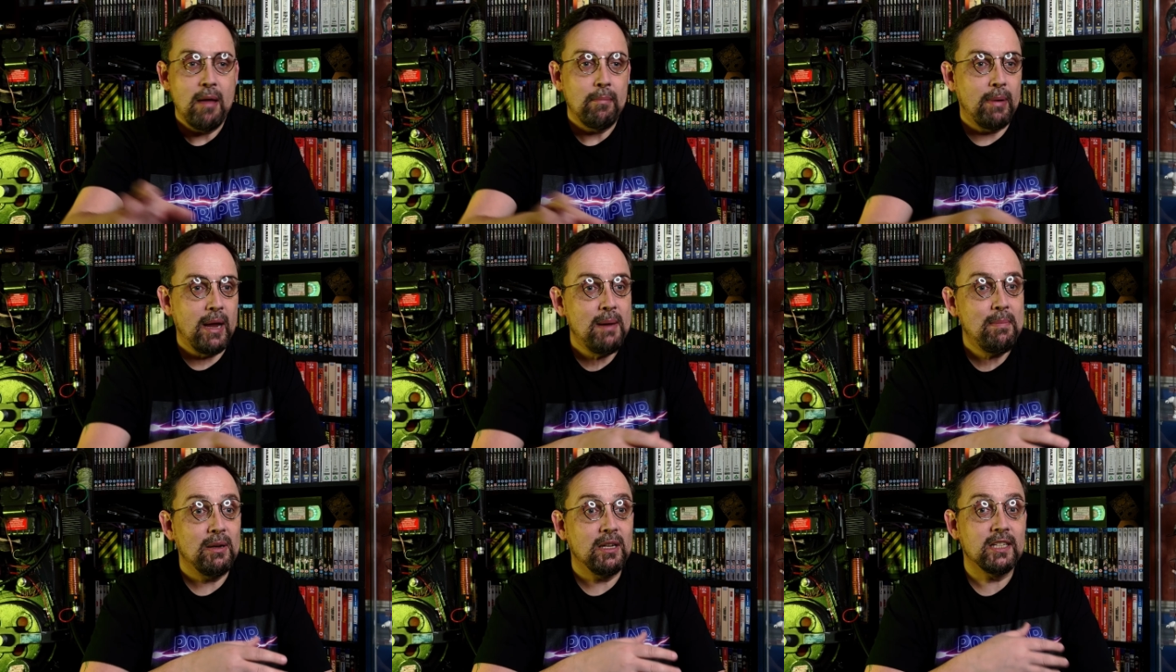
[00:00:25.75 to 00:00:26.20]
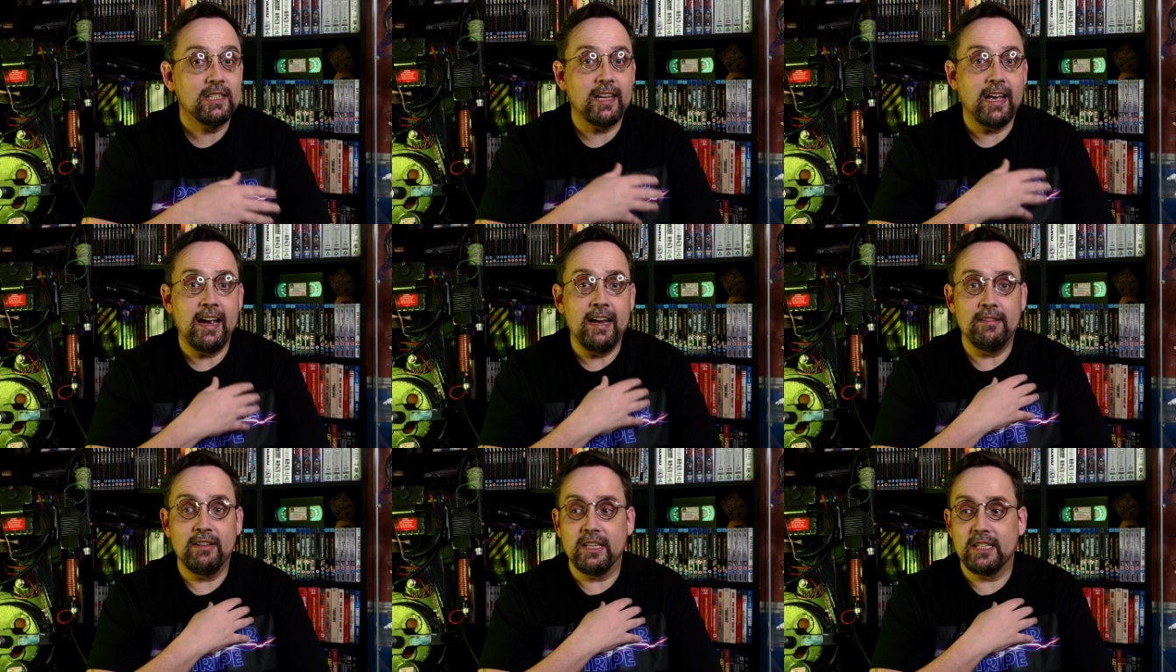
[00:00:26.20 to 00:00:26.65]
People are
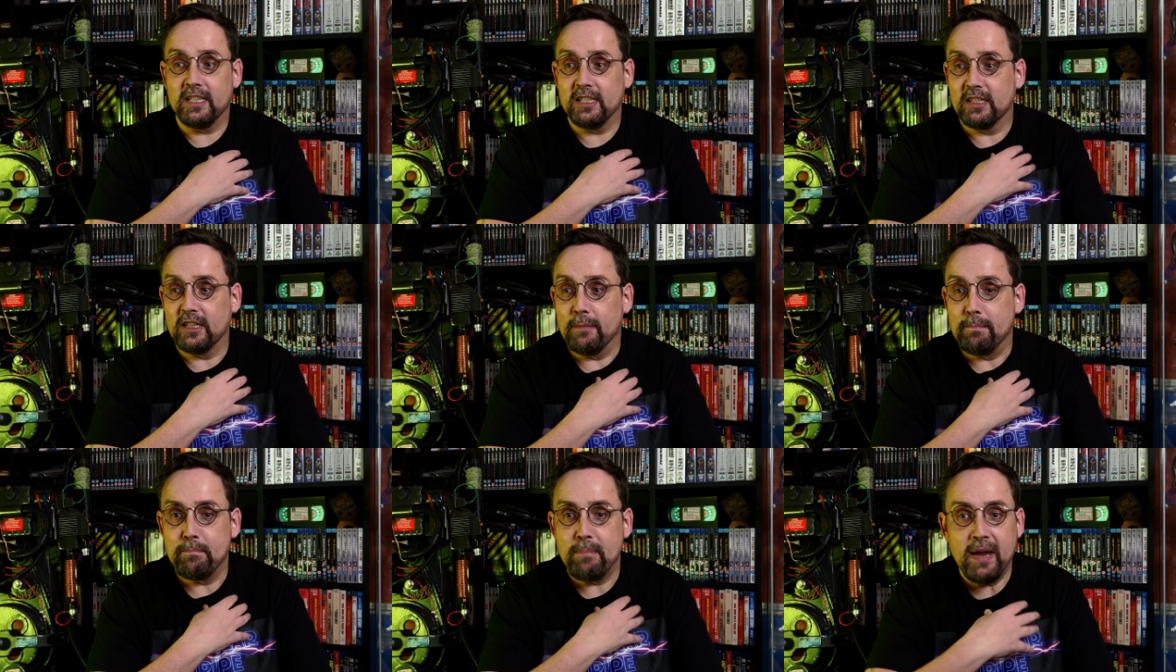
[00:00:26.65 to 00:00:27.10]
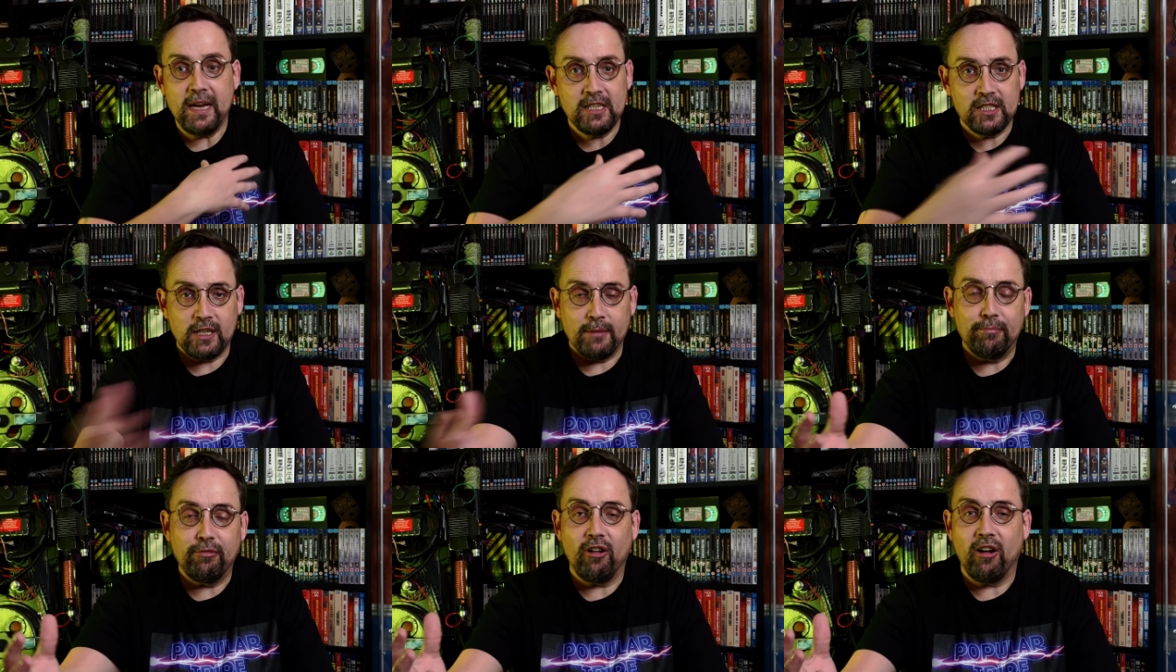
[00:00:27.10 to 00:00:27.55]
saying this is the big
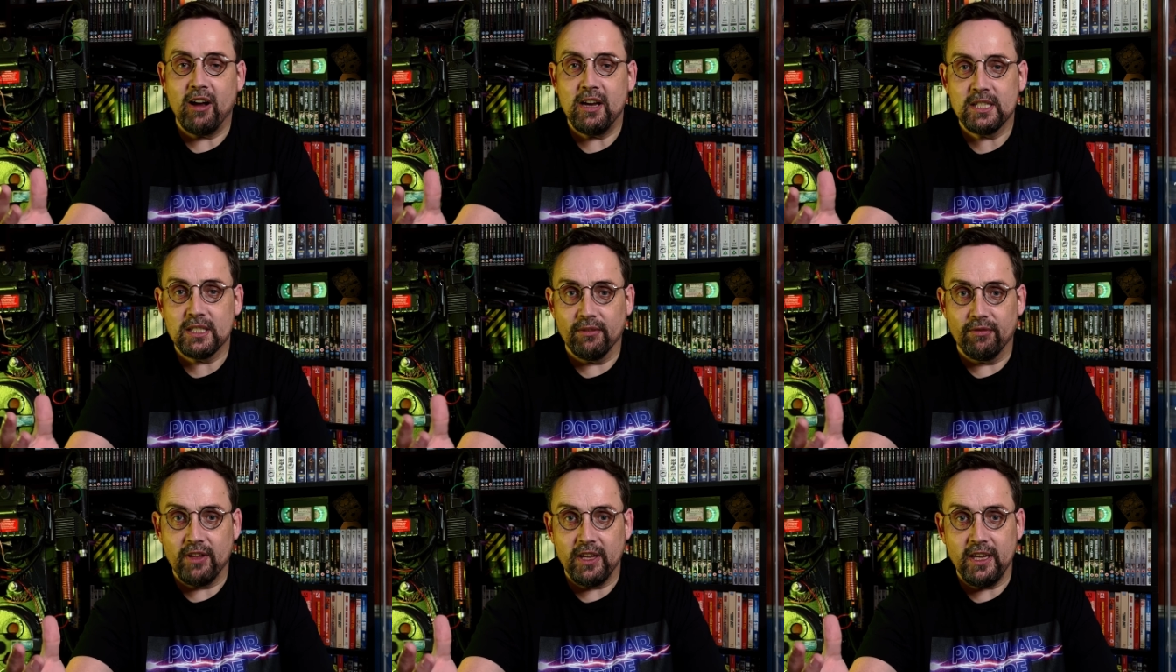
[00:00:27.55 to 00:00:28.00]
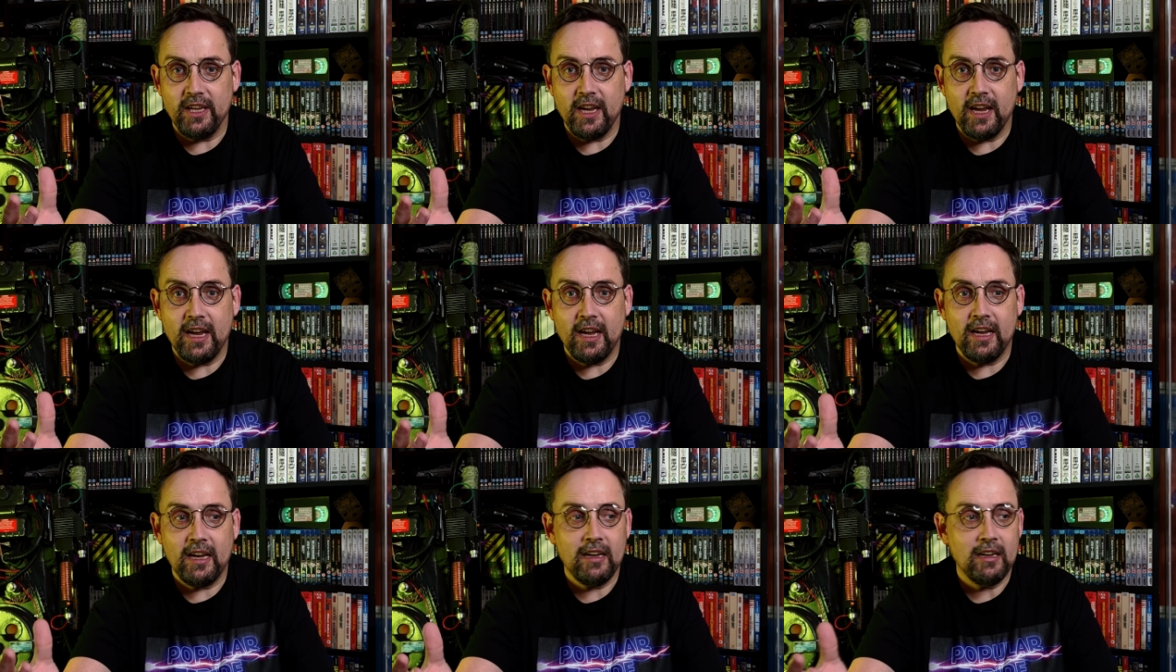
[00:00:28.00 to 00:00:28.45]
surprise of the
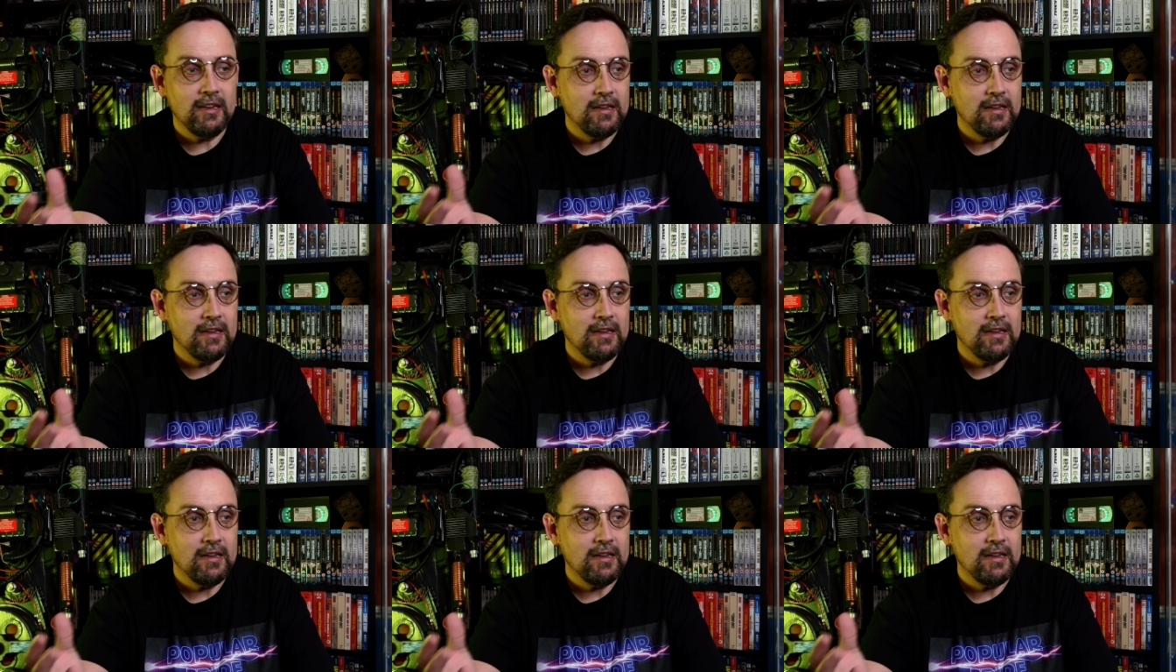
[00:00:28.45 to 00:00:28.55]
year.